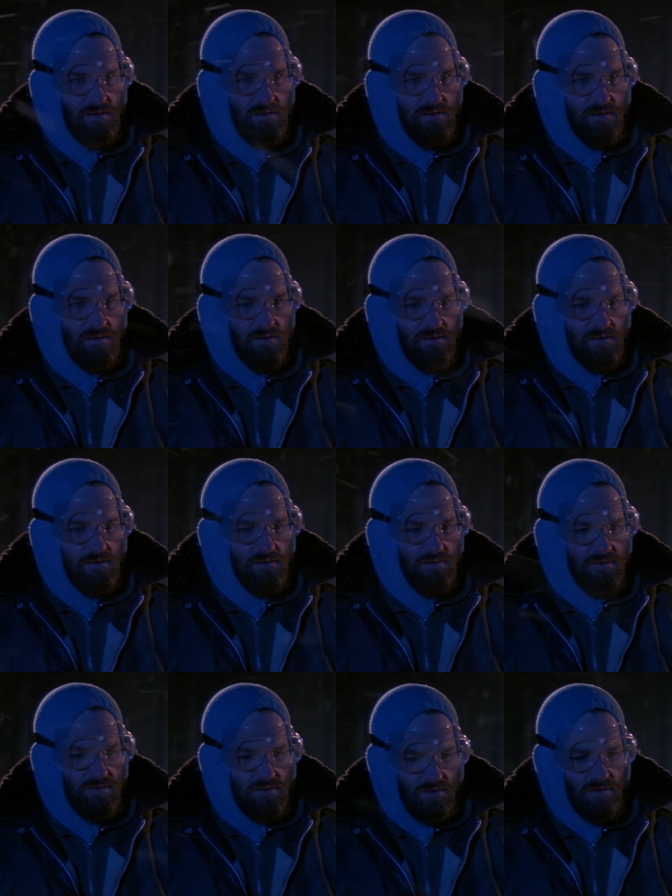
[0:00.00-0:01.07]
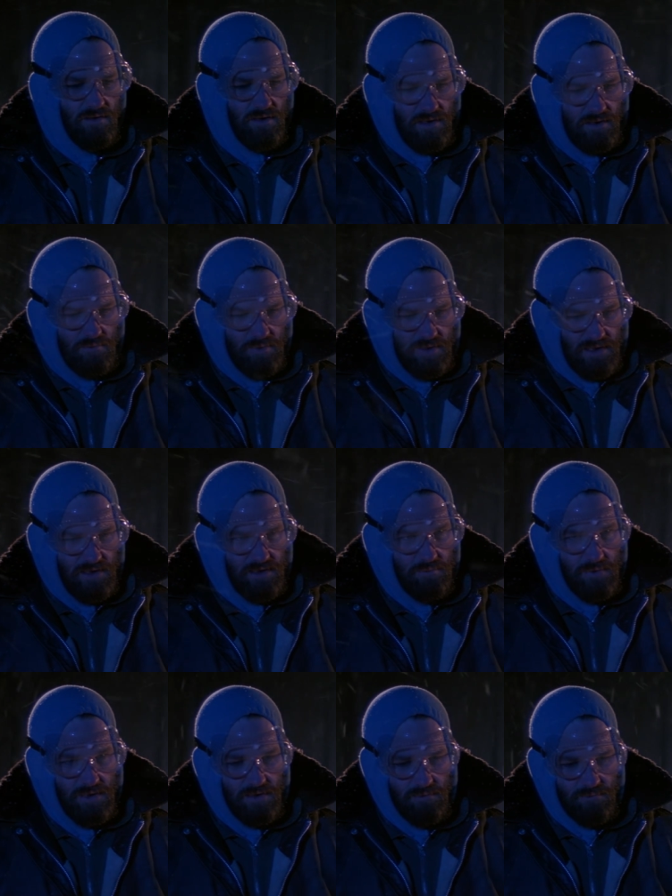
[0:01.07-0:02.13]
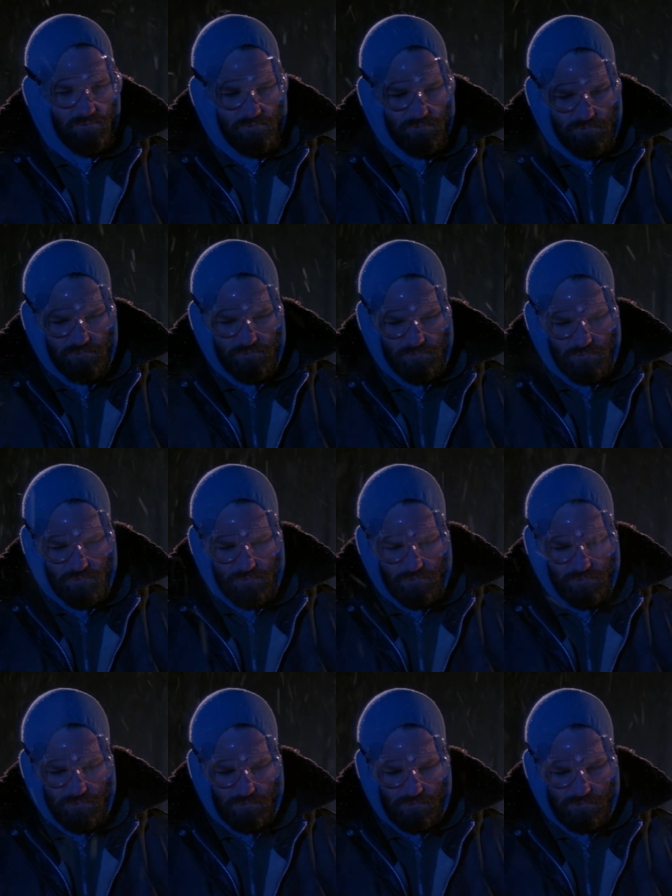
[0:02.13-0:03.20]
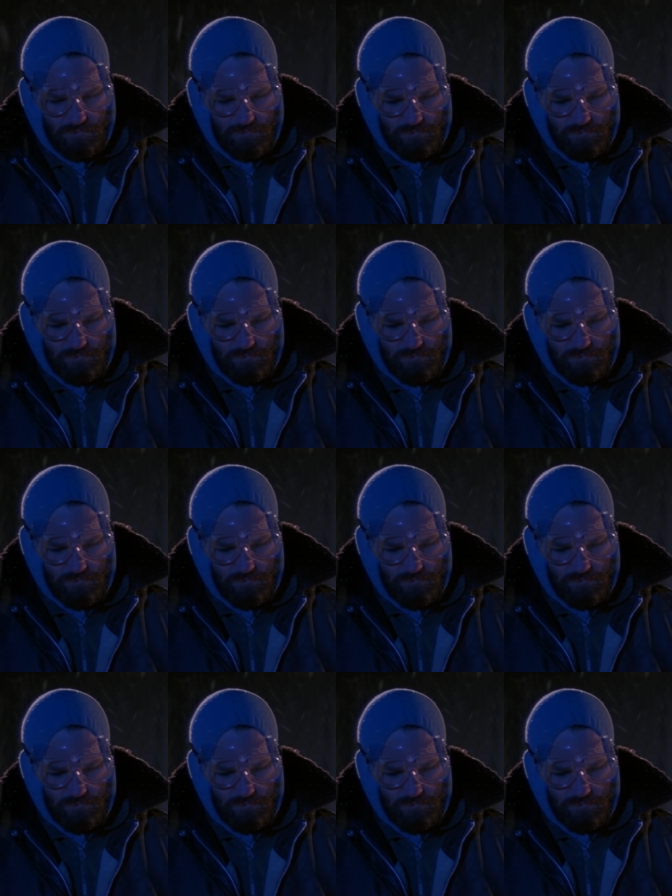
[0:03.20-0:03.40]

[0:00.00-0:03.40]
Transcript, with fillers: which is by no means an economic success. The Thing was